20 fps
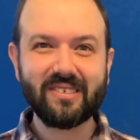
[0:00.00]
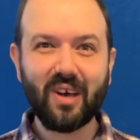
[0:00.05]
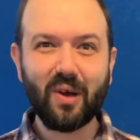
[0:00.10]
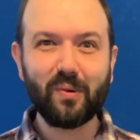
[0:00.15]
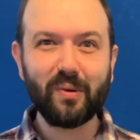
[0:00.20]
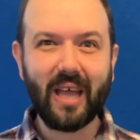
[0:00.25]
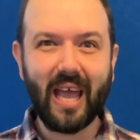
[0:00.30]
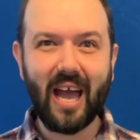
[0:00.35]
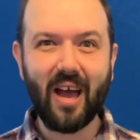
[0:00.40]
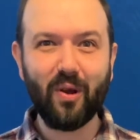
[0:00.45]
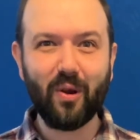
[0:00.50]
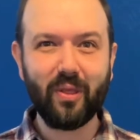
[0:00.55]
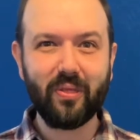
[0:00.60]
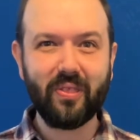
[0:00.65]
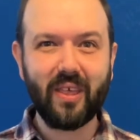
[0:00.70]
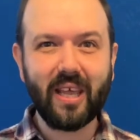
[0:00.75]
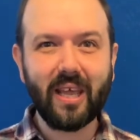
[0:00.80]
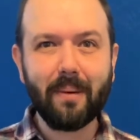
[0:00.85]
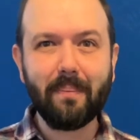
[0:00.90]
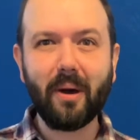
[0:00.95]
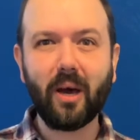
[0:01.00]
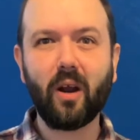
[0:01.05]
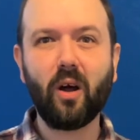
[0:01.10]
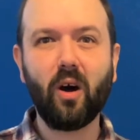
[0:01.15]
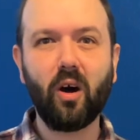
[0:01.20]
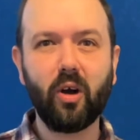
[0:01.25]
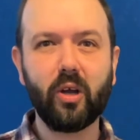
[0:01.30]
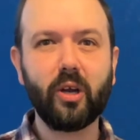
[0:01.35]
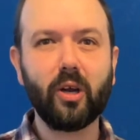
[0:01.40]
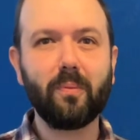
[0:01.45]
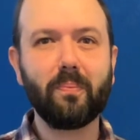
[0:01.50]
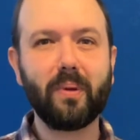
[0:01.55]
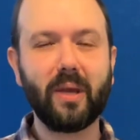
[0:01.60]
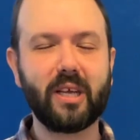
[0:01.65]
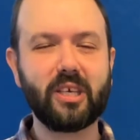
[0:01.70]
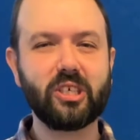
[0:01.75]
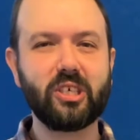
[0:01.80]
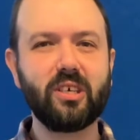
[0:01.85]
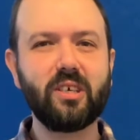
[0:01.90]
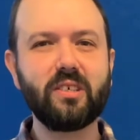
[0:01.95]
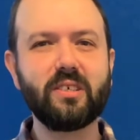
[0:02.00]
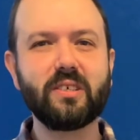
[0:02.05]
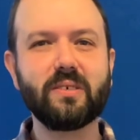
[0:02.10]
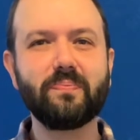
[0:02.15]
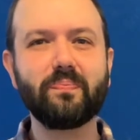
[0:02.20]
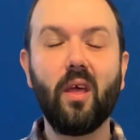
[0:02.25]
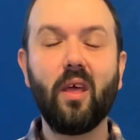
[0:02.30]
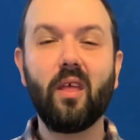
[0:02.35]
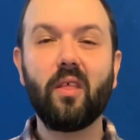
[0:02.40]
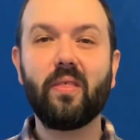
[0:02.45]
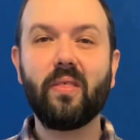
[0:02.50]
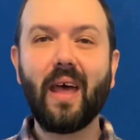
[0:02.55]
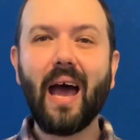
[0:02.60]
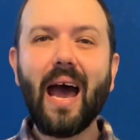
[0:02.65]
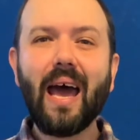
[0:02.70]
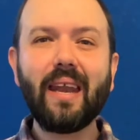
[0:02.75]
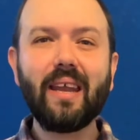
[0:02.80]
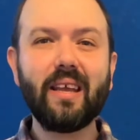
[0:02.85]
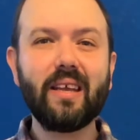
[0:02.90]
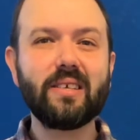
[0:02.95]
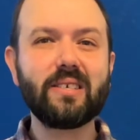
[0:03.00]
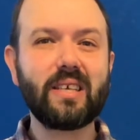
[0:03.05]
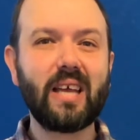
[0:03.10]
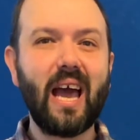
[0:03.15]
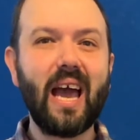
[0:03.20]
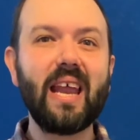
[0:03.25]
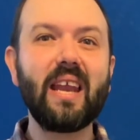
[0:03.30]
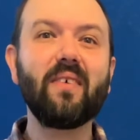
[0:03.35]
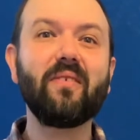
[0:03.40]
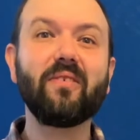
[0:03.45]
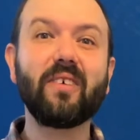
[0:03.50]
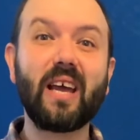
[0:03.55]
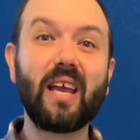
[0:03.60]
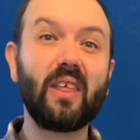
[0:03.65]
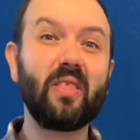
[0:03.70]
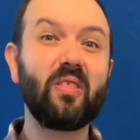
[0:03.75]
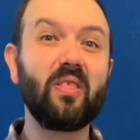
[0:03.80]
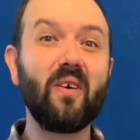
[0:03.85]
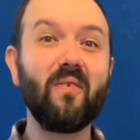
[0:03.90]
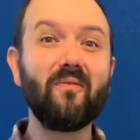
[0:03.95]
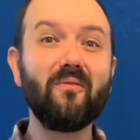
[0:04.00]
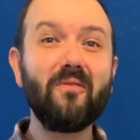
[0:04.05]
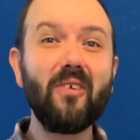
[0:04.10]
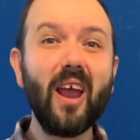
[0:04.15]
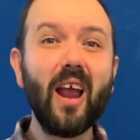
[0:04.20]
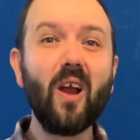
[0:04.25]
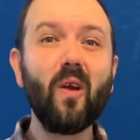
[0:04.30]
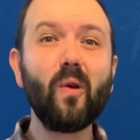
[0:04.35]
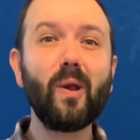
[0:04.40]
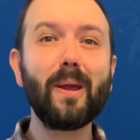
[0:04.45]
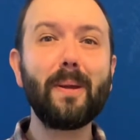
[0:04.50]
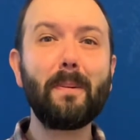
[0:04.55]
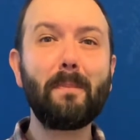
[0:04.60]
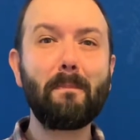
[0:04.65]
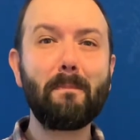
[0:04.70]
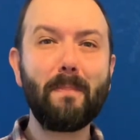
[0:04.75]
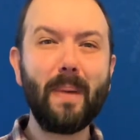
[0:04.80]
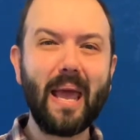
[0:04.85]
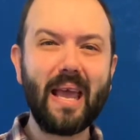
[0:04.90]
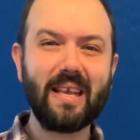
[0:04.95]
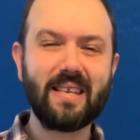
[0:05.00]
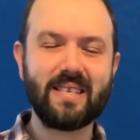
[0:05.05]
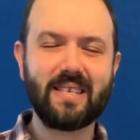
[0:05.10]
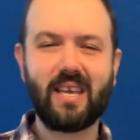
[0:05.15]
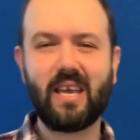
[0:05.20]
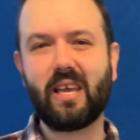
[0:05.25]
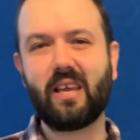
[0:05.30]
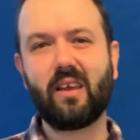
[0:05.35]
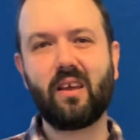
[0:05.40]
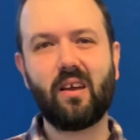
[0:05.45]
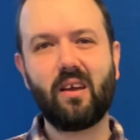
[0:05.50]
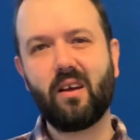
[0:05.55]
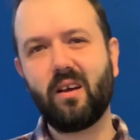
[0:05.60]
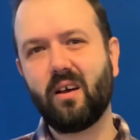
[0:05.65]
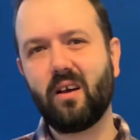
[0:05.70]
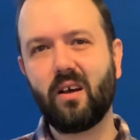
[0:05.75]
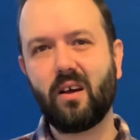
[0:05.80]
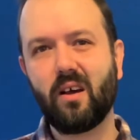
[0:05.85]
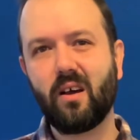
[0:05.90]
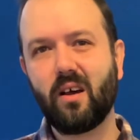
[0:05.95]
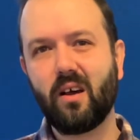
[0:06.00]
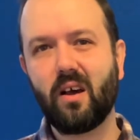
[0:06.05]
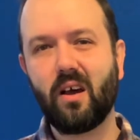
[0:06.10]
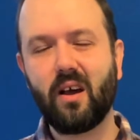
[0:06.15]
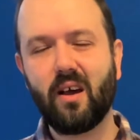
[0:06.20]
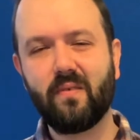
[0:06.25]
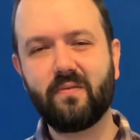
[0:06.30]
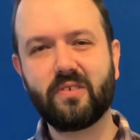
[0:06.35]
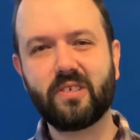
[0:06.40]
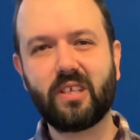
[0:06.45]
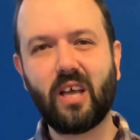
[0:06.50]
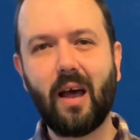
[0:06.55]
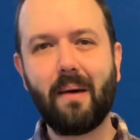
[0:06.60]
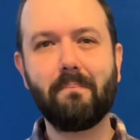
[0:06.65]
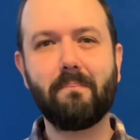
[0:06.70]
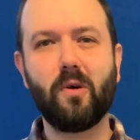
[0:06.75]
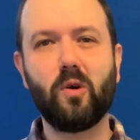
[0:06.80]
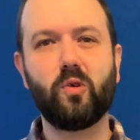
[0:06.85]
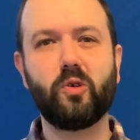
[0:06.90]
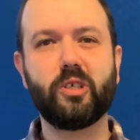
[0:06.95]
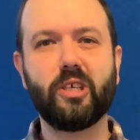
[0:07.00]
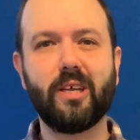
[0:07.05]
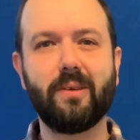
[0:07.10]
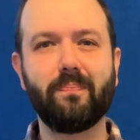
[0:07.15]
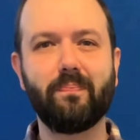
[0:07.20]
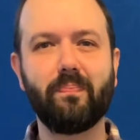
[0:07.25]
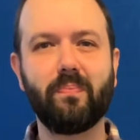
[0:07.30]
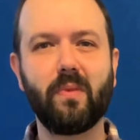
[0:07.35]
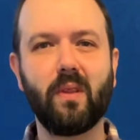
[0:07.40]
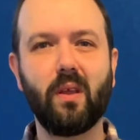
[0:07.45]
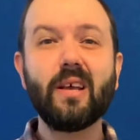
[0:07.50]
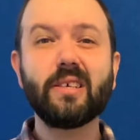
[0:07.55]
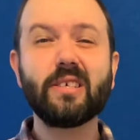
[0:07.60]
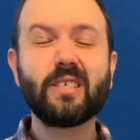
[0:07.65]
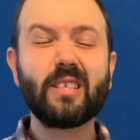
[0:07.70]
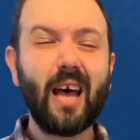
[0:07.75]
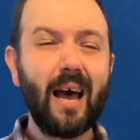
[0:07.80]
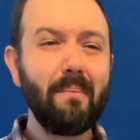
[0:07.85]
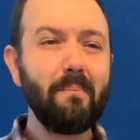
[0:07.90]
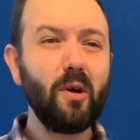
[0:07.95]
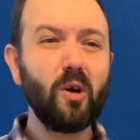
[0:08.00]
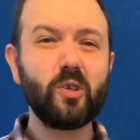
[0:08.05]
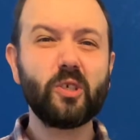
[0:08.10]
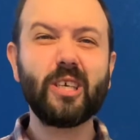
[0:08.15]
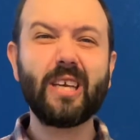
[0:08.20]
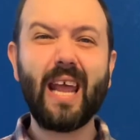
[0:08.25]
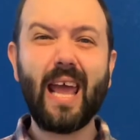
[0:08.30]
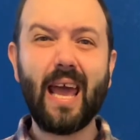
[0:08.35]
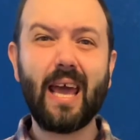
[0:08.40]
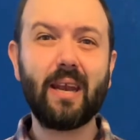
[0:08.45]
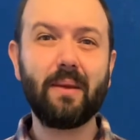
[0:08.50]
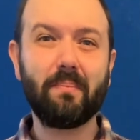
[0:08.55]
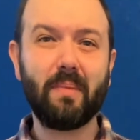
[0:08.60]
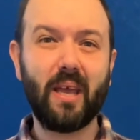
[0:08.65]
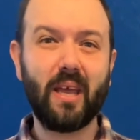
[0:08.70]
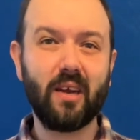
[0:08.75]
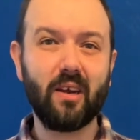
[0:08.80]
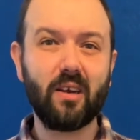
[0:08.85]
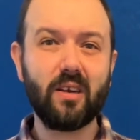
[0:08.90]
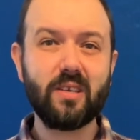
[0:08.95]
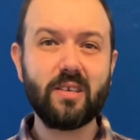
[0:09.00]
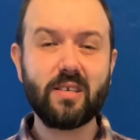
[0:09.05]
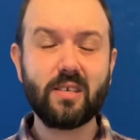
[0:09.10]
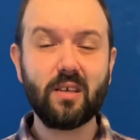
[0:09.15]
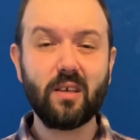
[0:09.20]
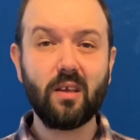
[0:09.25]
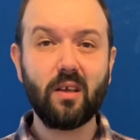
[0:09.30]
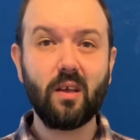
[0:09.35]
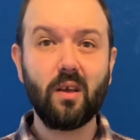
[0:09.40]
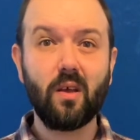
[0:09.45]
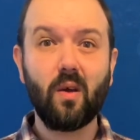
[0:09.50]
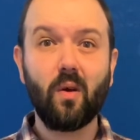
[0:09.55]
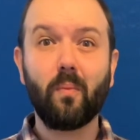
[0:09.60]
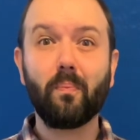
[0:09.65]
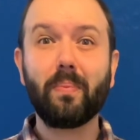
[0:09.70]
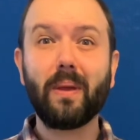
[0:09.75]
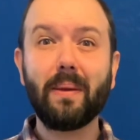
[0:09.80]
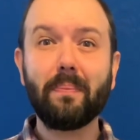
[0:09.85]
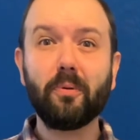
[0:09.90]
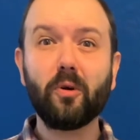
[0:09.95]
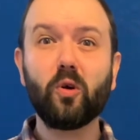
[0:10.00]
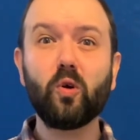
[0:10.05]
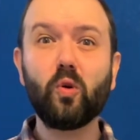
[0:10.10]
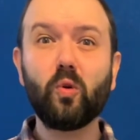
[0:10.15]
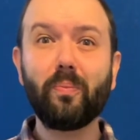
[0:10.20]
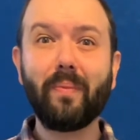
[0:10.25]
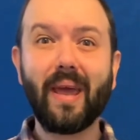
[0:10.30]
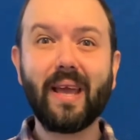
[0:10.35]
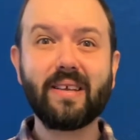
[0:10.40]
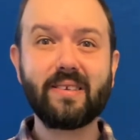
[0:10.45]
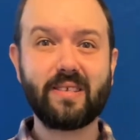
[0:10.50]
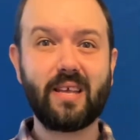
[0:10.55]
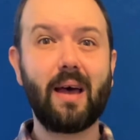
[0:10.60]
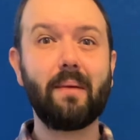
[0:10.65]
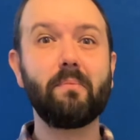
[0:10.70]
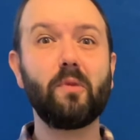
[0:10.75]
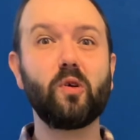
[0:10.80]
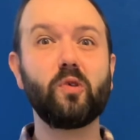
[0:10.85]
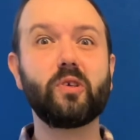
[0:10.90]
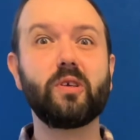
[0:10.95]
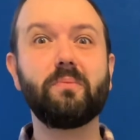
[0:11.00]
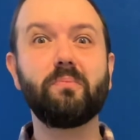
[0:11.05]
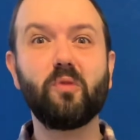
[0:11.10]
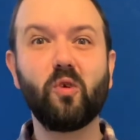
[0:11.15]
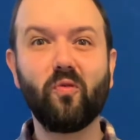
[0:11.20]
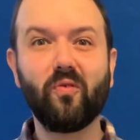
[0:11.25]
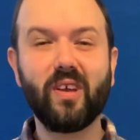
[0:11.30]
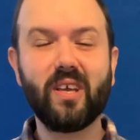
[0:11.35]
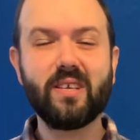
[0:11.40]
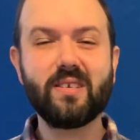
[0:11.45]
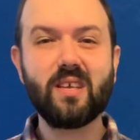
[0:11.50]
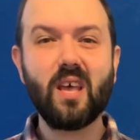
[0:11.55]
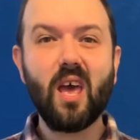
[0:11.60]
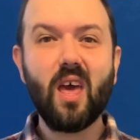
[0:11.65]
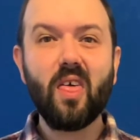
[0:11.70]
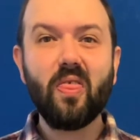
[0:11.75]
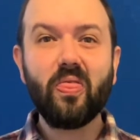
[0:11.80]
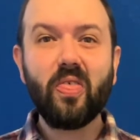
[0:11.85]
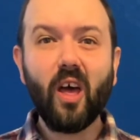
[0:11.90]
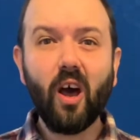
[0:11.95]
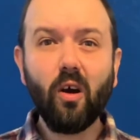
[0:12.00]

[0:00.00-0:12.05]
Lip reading: down and think about all your pictures? And that is kind of like the very basic of stop motion. Stop motion animators, people who make stop motion movies, they'll